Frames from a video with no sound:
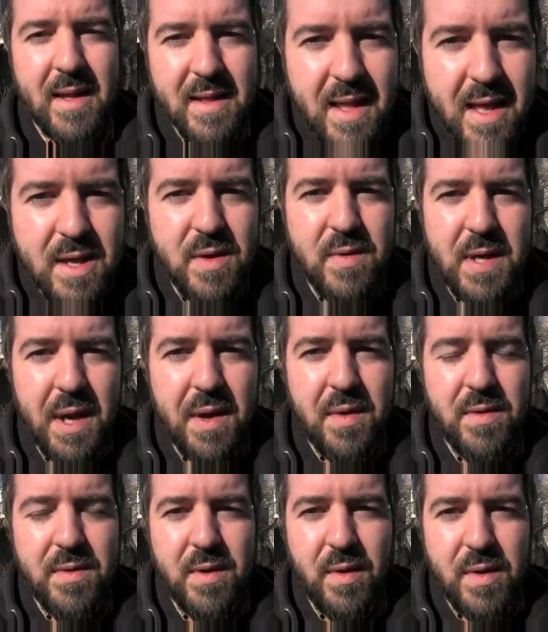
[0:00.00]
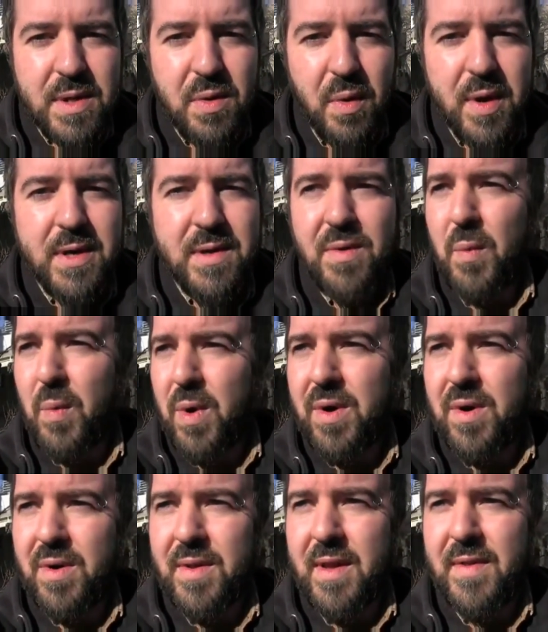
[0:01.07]
let you tell your story to the
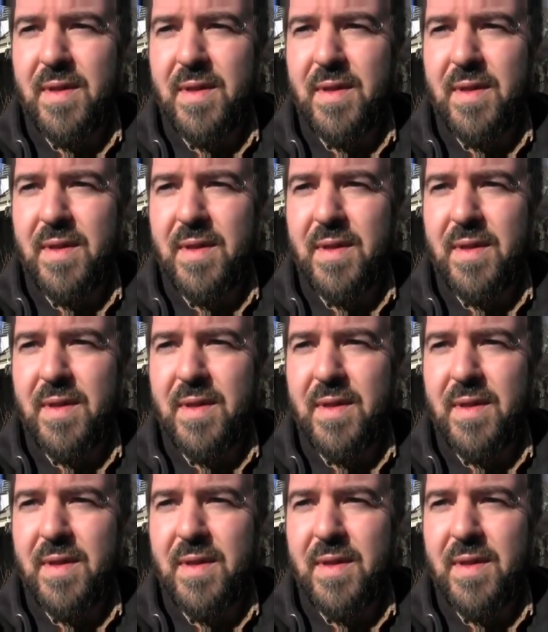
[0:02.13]
world,